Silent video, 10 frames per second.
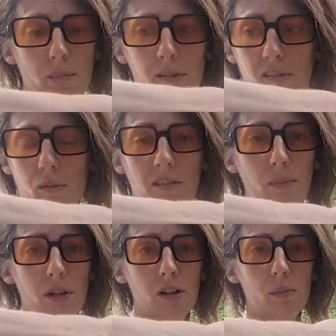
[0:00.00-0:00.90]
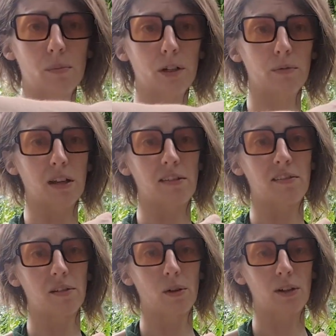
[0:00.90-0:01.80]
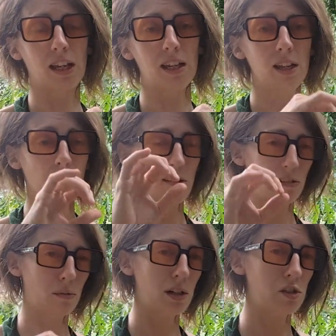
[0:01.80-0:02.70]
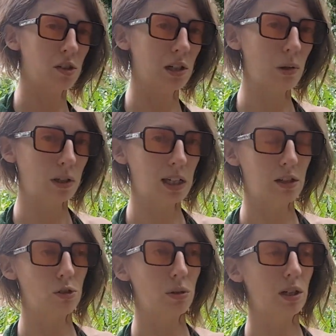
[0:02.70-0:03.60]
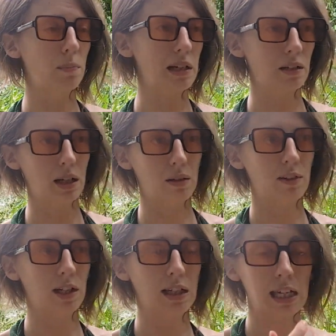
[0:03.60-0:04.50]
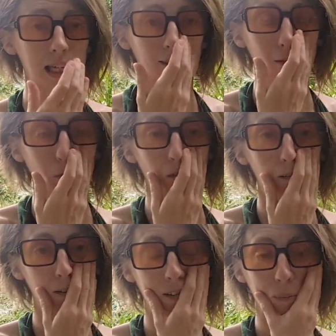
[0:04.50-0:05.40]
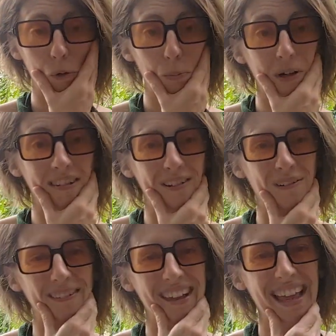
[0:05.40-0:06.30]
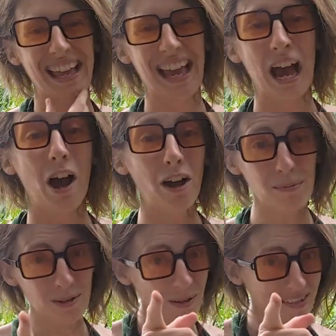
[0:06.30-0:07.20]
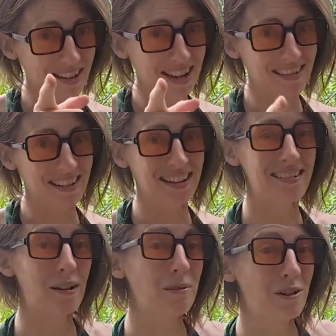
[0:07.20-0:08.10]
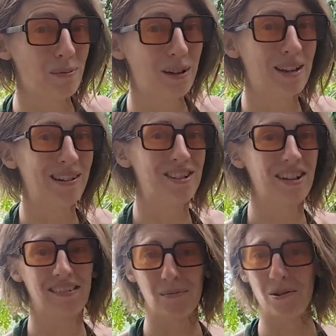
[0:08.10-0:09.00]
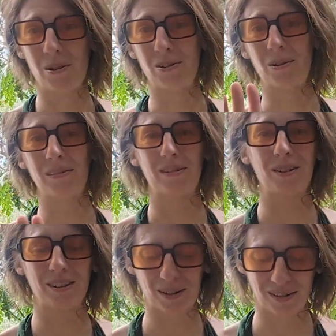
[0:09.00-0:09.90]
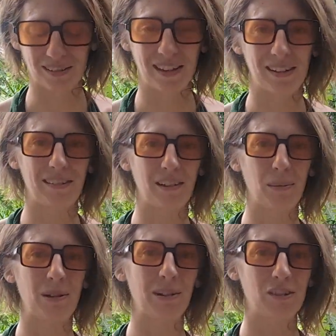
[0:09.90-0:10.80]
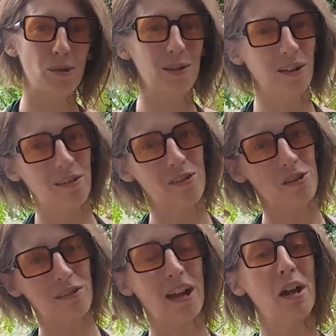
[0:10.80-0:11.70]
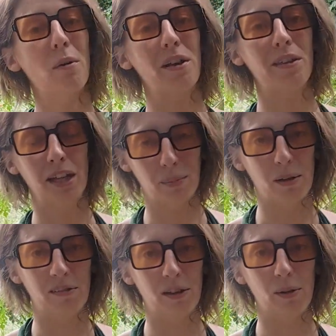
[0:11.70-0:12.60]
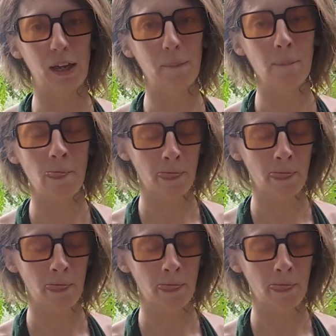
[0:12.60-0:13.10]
muscles in my arm and my wrist, okay? So imagine locking a joint a bit like having a key towards using more muscles. I'm not a scientist, I'm not a biologist, I'm not a doctor, I don't understand the terminology, but this is just how I think about it, okay?